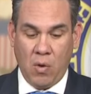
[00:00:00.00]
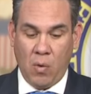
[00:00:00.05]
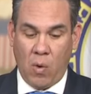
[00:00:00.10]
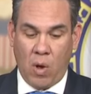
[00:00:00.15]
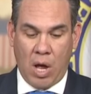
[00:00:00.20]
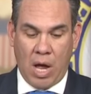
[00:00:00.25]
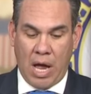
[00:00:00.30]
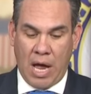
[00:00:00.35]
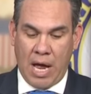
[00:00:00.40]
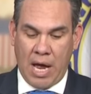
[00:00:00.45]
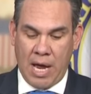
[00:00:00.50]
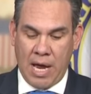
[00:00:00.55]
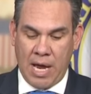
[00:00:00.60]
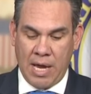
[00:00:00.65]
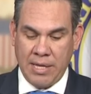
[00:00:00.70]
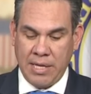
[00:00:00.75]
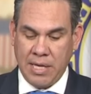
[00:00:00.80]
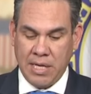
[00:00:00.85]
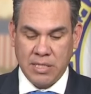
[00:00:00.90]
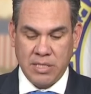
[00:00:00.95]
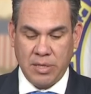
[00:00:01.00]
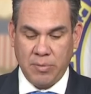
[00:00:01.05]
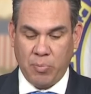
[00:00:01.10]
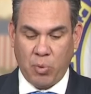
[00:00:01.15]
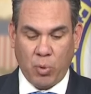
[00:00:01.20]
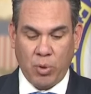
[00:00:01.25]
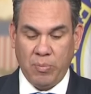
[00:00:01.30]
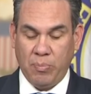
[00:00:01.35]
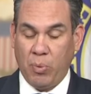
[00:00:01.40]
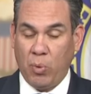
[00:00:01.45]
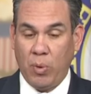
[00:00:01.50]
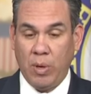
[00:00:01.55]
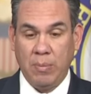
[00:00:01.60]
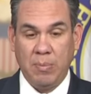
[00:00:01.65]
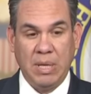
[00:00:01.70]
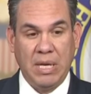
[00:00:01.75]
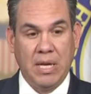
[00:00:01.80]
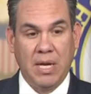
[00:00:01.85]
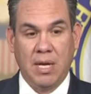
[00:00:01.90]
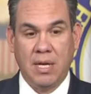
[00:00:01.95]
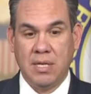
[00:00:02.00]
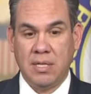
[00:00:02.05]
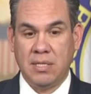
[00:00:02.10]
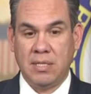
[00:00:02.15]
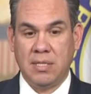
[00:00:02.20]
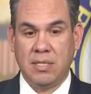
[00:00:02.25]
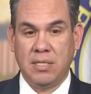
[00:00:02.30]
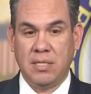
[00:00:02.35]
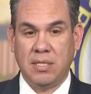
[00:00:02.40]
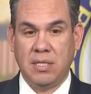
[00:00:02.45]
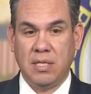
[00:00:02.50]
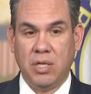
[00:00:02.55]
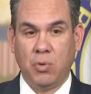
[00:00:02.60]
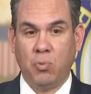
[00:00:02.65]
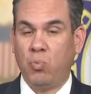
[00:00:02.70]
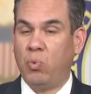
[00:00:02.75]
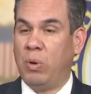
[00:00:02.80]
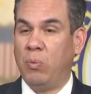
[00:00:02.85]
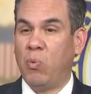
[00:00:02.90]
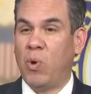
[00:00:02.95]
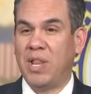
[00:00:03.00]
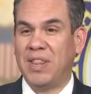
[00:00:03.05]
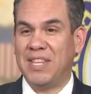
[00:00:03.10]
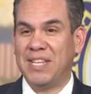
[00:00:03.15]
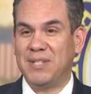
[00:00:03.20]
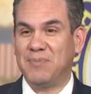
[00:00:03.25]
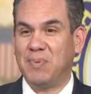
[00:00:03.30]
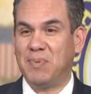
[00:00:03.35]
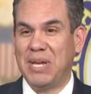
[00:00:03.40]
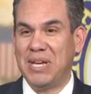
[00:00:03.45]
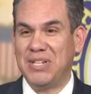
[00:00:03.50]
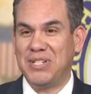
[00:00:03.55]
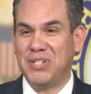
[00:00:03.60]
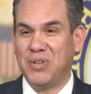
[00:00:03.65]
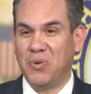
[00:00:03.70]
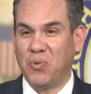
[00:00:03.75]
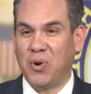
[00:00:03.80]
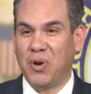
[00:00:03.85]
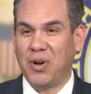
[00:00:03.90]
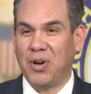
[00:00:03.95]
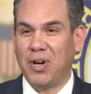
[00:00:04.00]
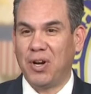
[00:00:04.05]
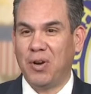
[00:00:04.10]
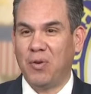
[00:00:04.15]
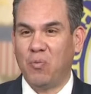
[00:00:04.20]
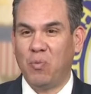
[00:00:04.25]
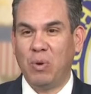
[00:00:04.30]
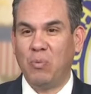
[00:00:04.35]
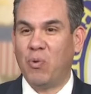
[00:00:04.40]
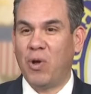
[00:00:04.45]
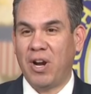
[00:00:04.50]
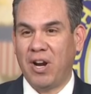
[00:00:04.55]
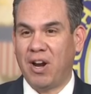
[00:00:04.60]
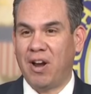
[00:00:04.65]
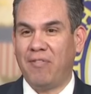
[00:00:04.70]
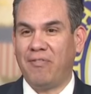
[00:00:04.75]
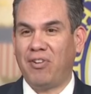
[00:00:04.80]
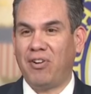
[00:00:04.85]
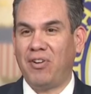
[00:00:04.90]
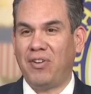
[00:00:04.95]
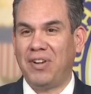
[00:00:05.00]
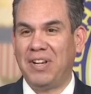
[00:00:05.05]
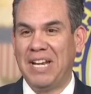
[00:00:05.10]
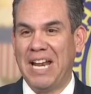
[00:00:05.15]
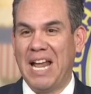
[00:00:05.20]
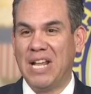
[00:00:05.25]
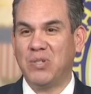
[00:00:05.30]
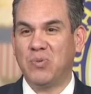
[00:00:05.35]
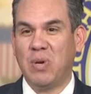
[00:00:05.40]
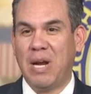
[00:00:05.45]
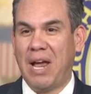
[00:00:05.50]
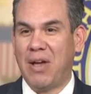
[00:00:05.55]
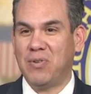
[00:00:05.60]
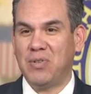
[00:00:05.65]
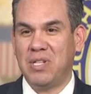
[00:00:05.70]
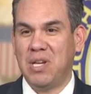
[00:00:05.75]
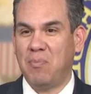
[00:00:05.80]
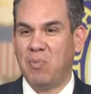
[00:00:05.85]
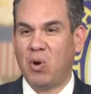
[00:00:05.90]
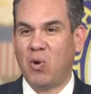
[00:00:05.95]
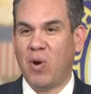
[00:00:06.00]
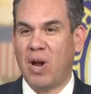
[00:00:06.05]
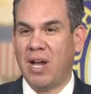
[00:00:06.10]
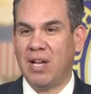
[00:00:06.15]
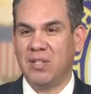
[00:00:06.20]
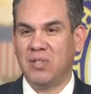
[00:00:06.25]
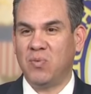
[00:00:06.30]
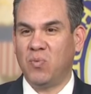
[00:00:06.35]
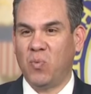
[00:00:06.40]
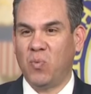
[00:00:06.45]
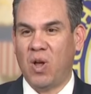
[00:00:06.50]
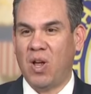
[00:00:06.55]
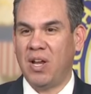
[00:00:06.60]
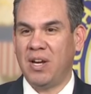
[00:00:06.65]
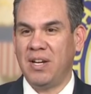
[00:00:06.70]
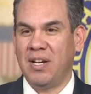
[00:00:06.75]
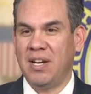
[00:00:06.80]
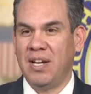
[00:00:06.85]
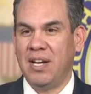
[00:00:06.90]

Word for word: Well, I think it's an important point because we want this place to work. We want to govern. And that's what House Democrats want.